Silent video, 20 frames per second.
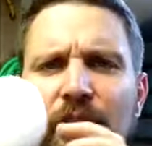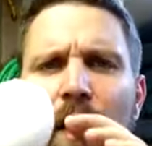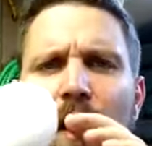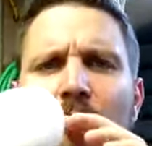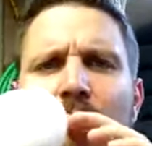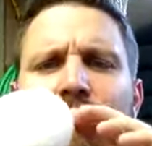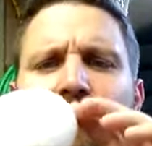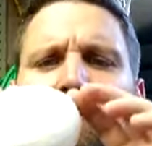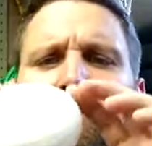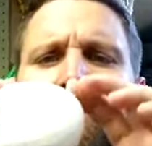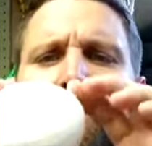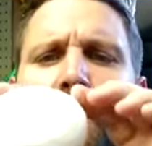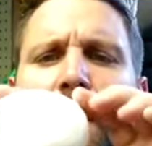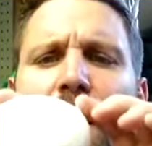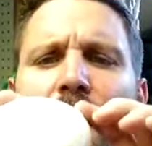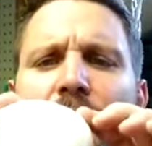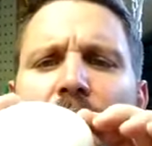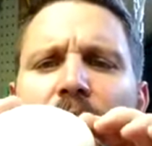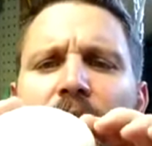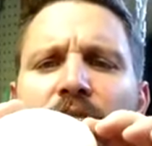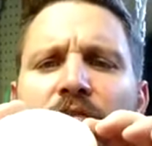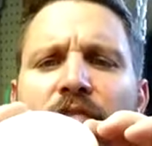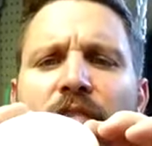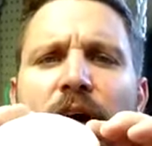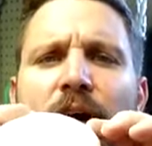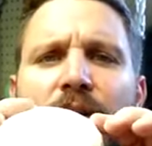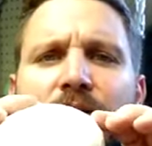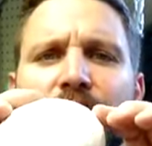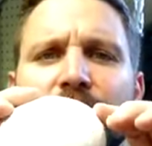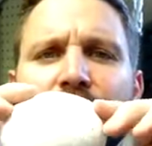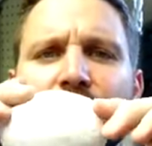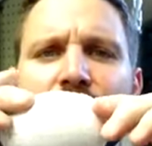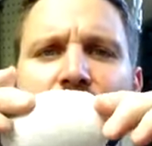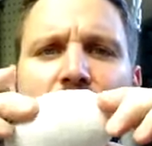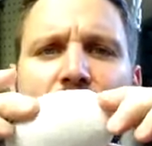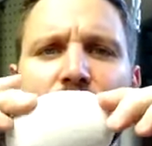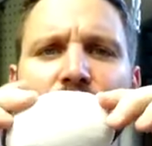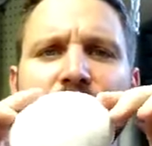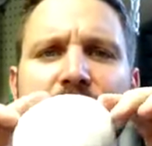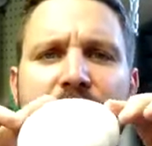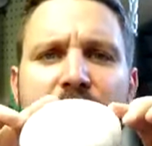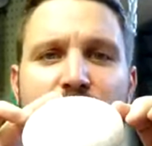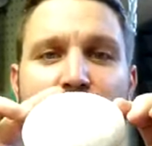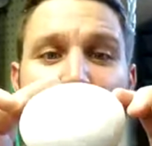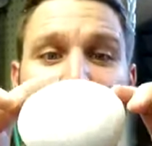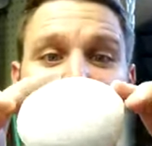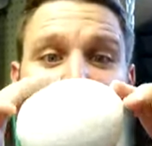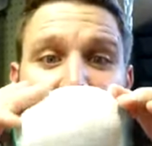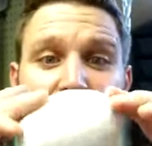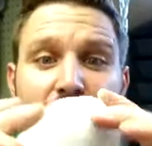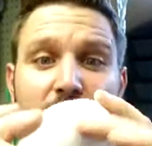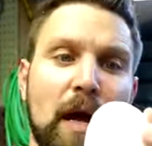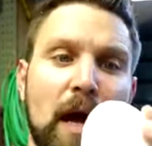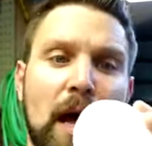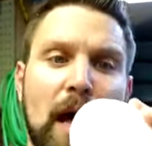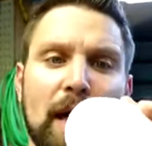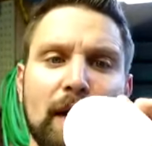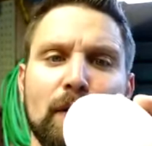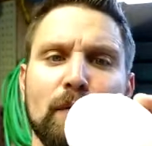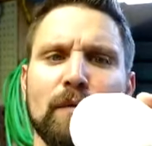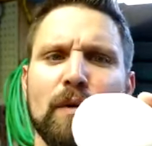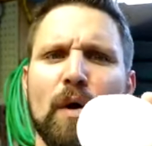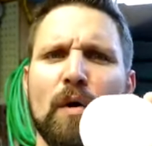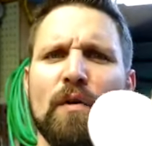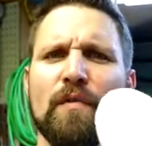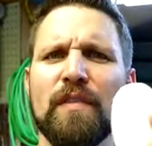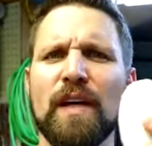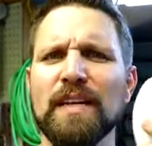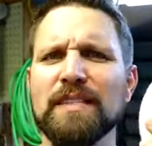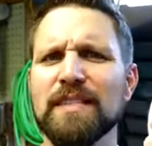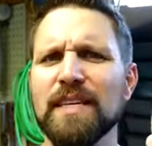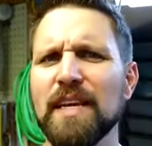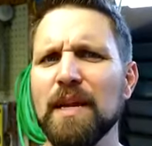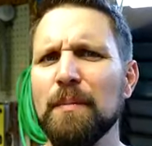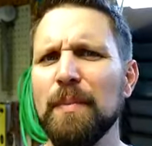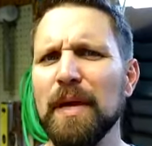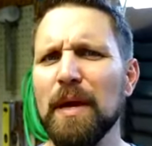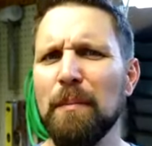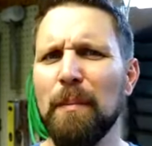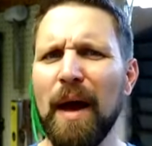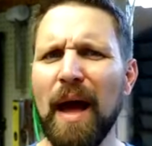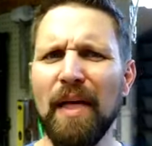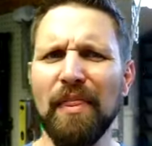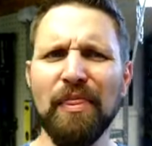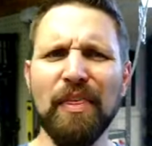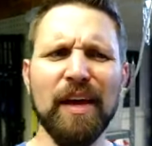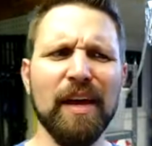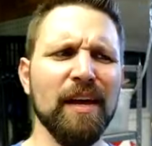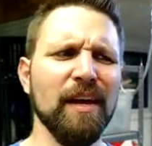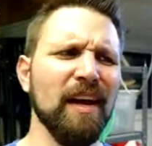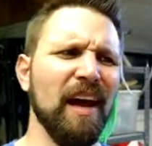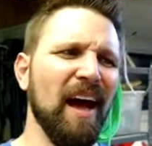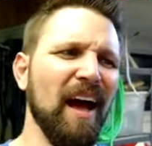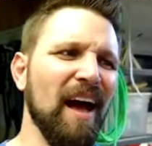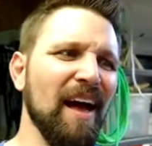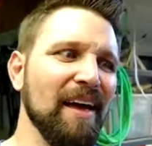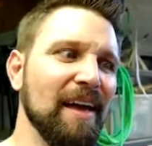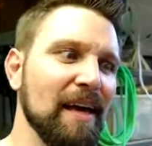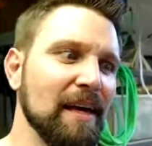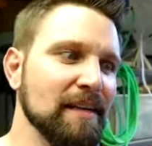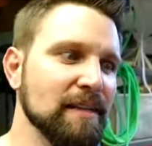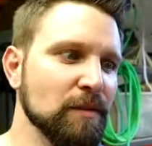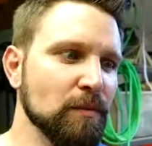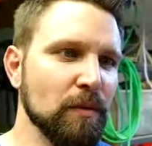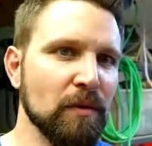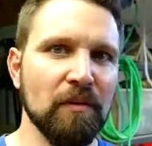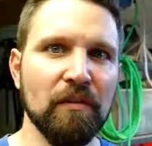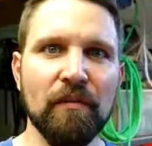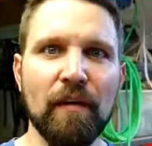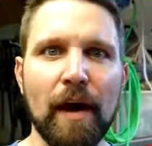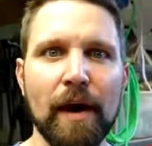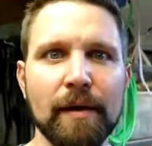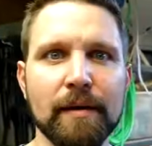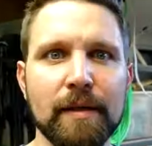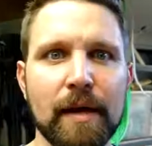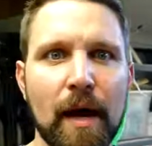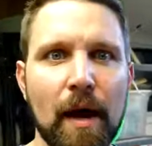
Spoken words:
carves way faster than I was expecting. I don't know if that's gonna be a bad thing. I guess we'll find